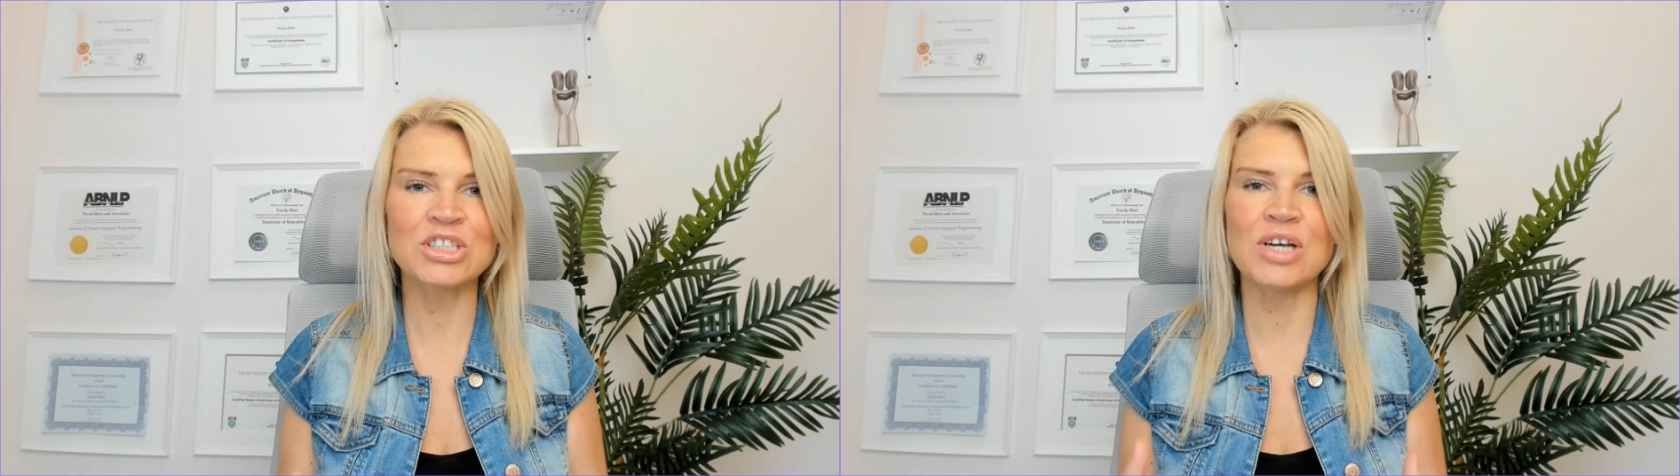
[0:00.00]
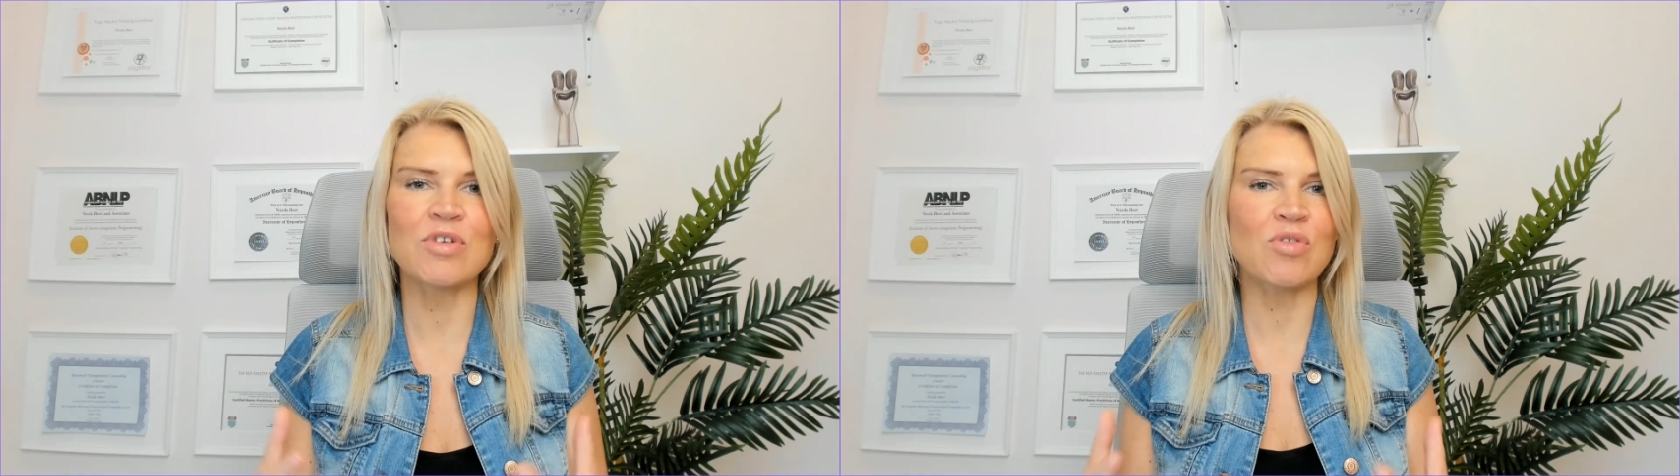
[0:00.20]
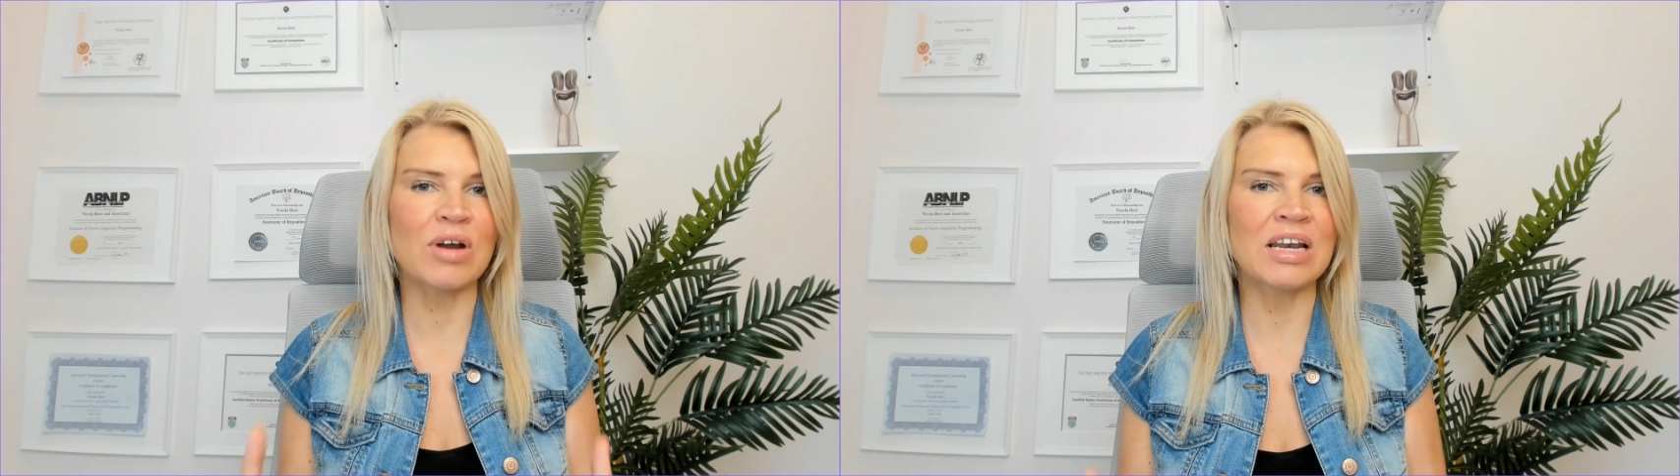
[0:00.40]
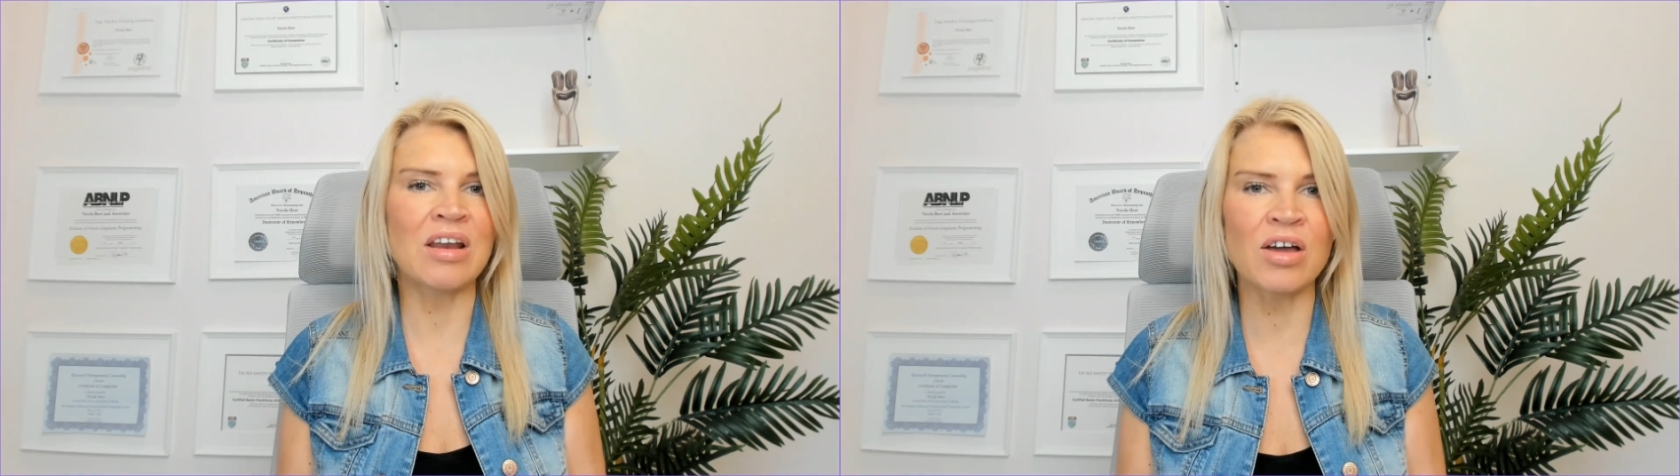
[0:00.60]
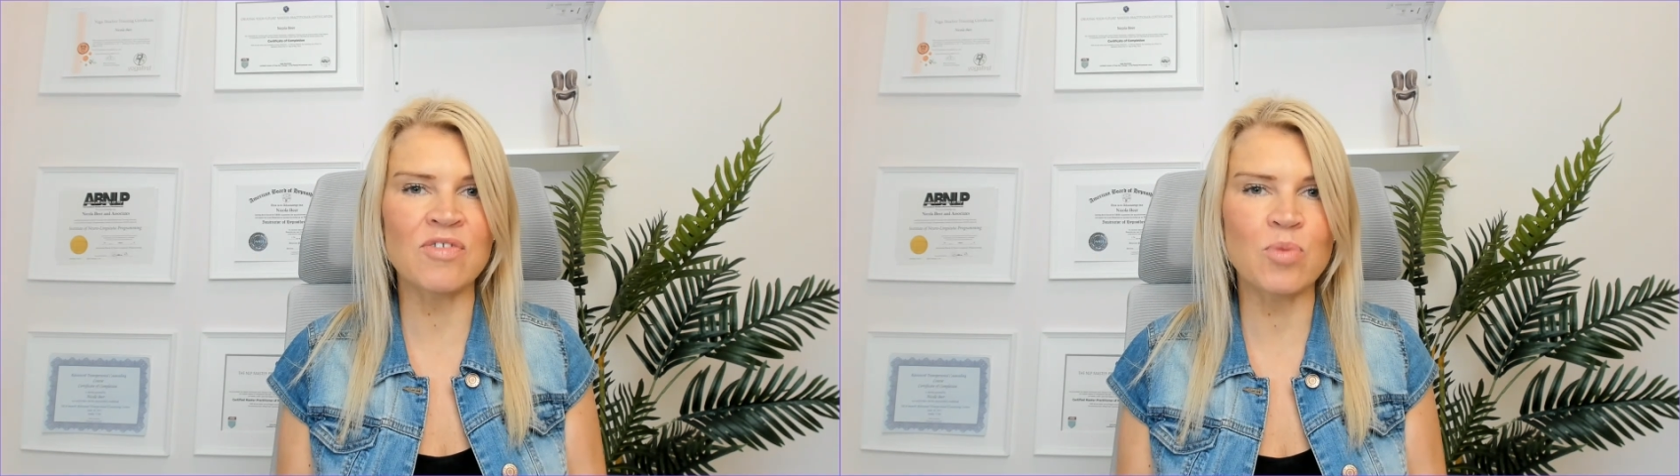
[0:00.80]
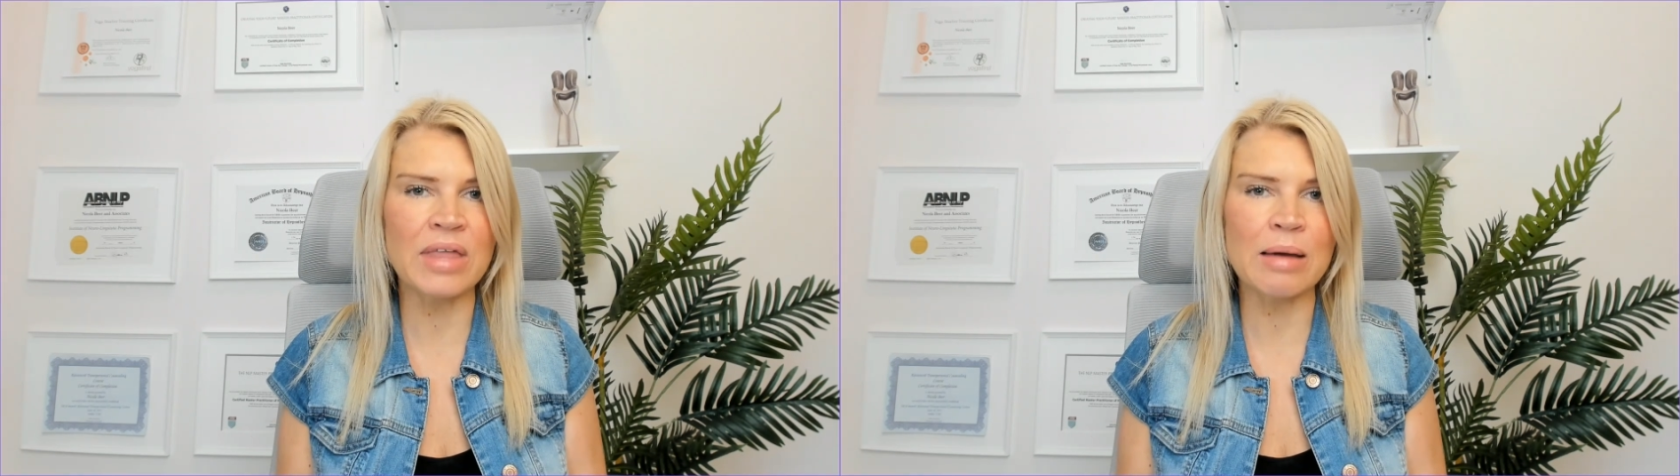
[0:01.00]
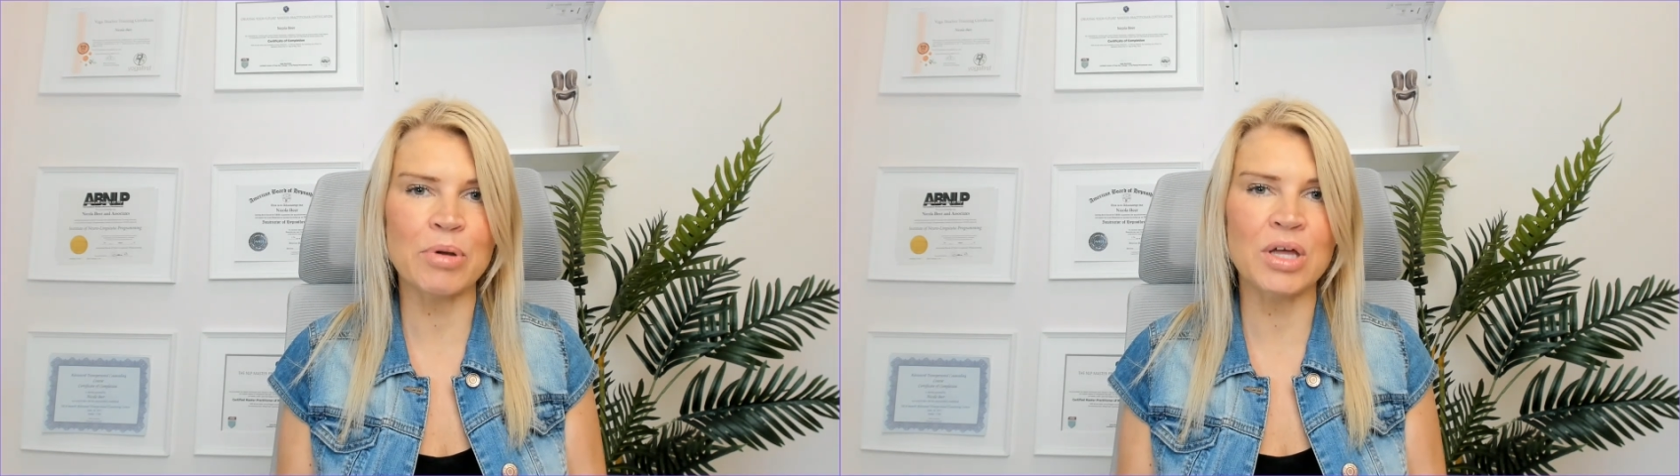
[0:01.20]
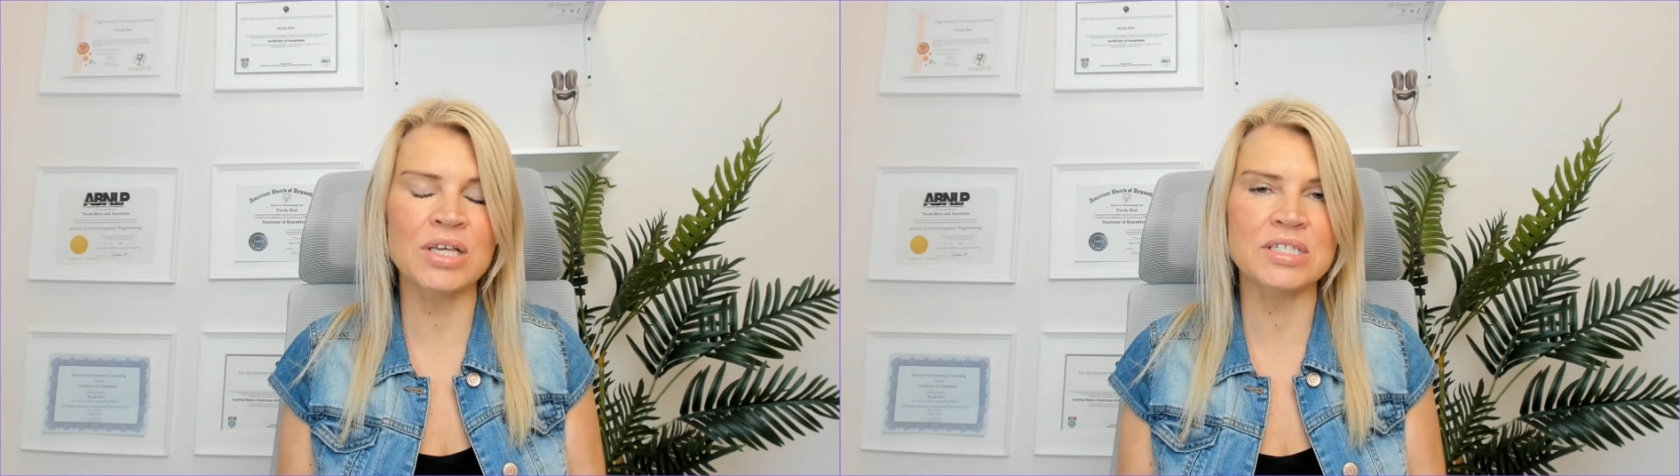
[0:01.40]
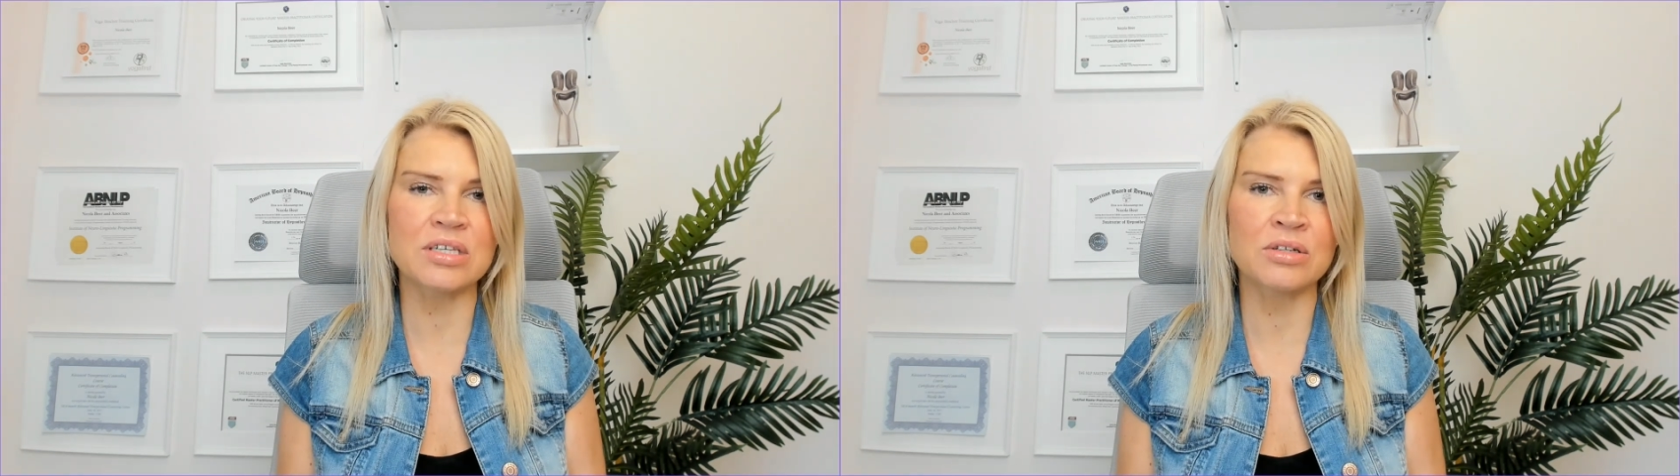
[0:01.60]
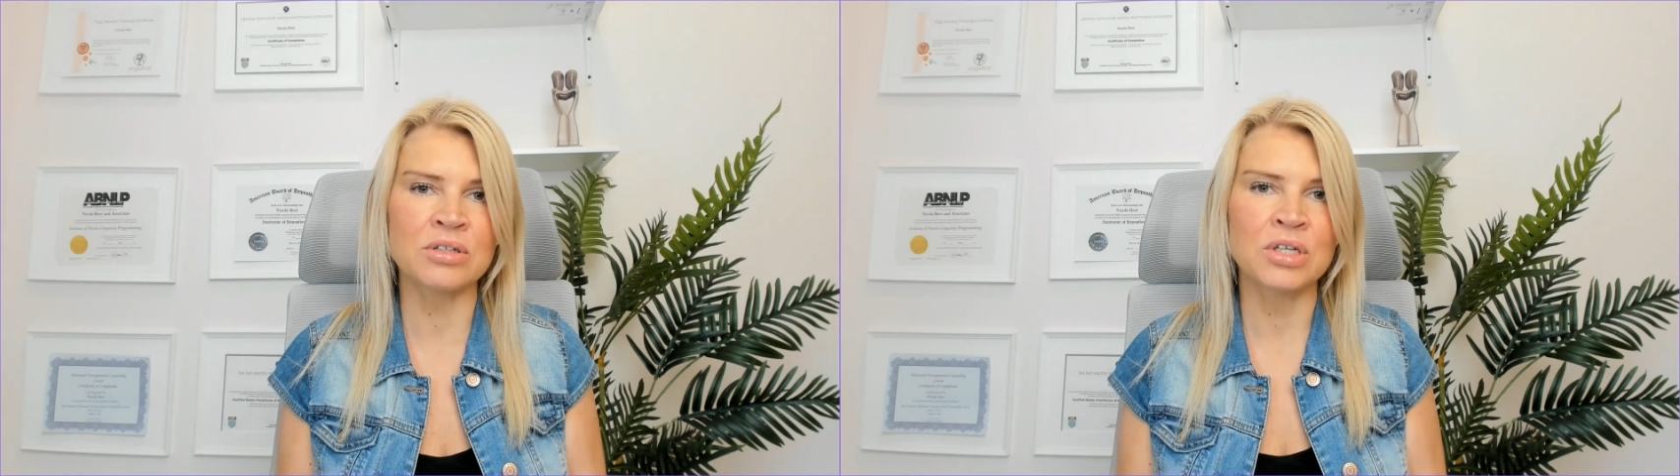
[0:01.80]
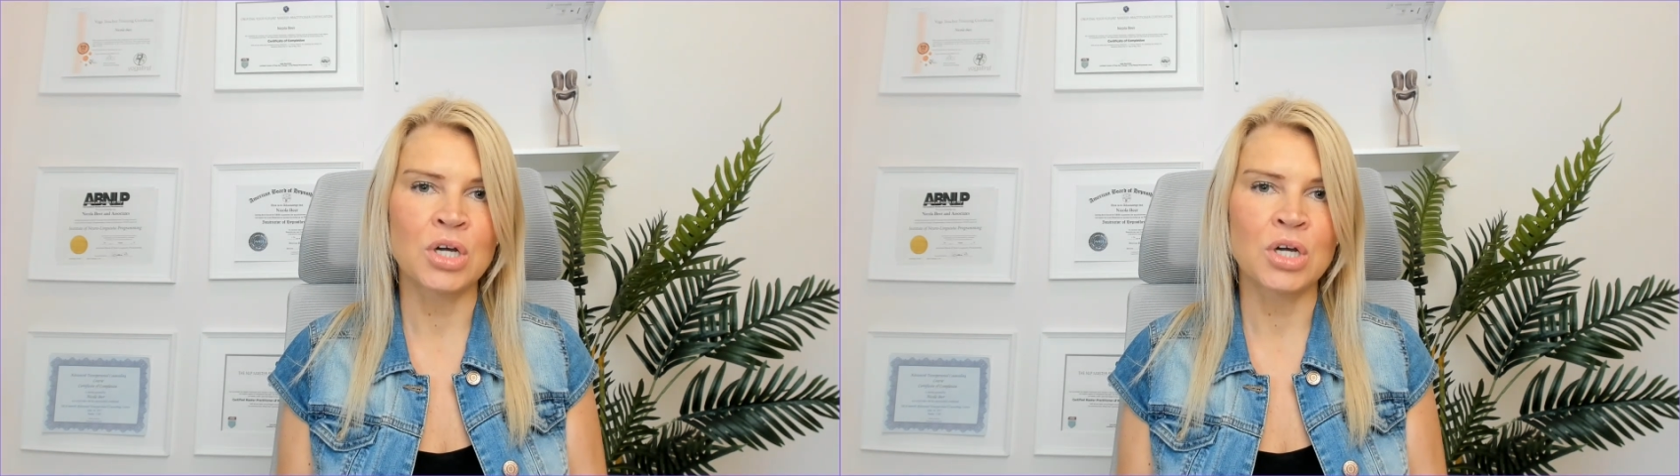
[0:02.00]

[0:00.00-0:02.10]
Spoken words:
have a great life with that person?